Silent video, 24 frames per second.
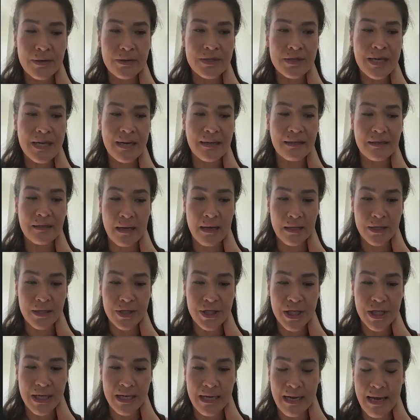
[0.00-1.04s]

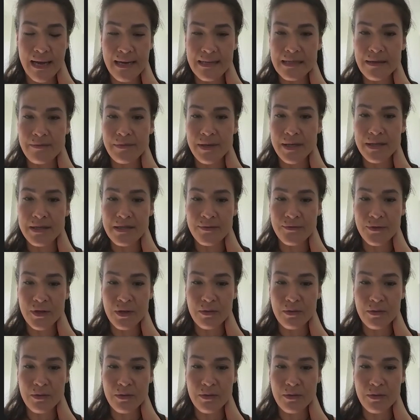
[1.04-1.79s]
technology as a means of